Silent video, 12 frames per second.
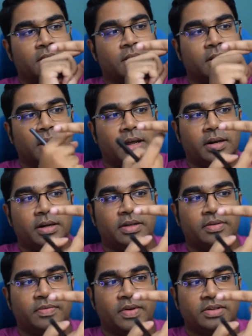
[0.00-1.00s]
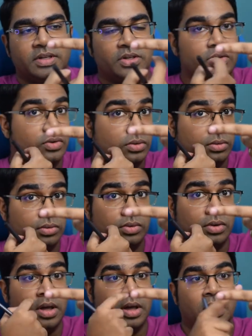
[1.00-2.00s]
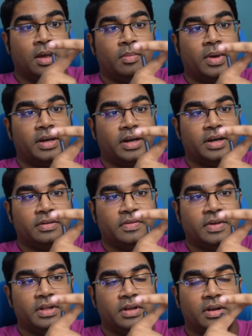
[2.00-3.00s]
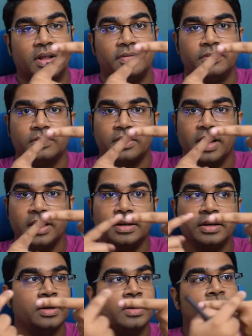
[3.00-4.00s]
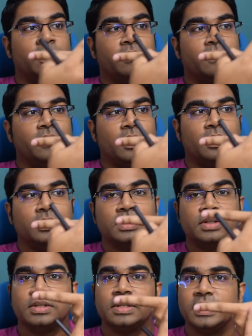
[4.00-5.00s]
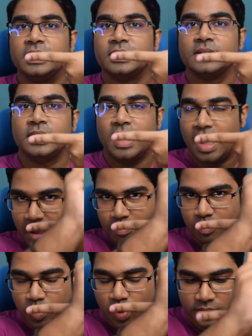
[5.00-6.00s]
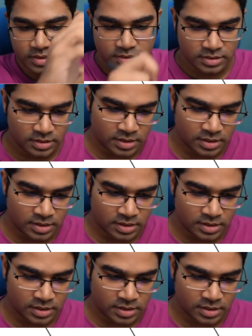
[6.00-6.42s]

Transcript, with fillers: So current is facing you. Magnetic field left to right, force is upwards.